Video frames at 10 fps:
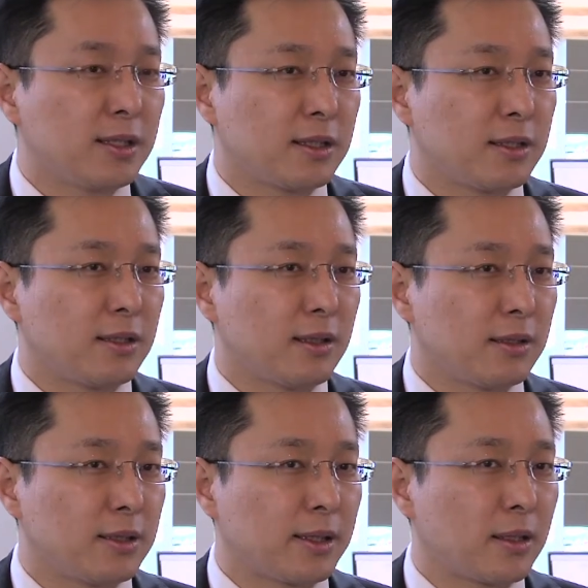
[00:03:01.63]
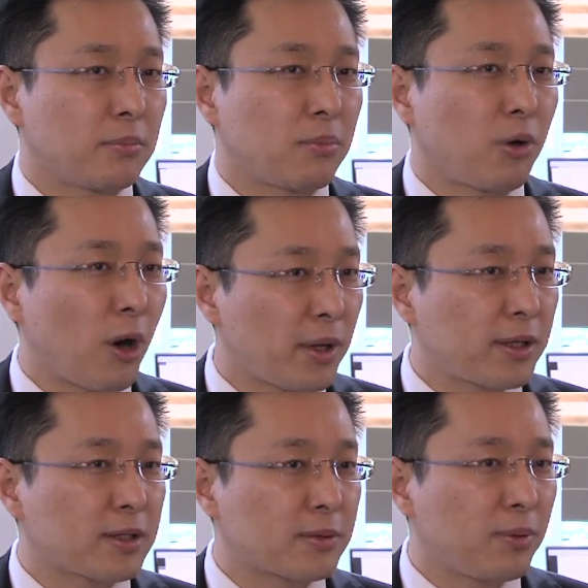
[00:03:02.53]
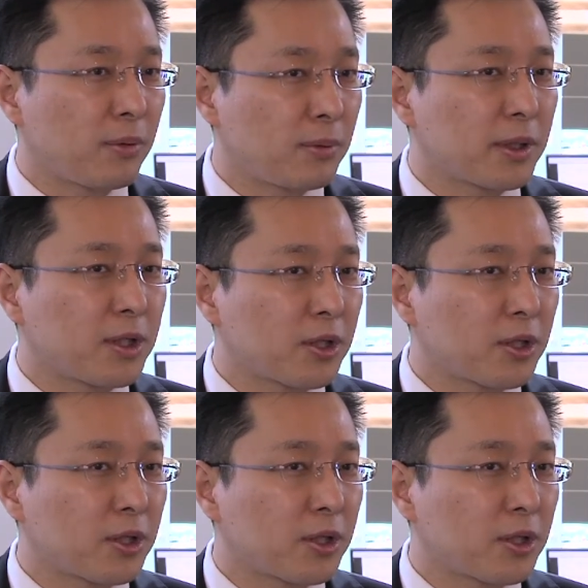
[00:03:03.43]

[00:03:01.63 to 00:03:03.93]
the problem is probably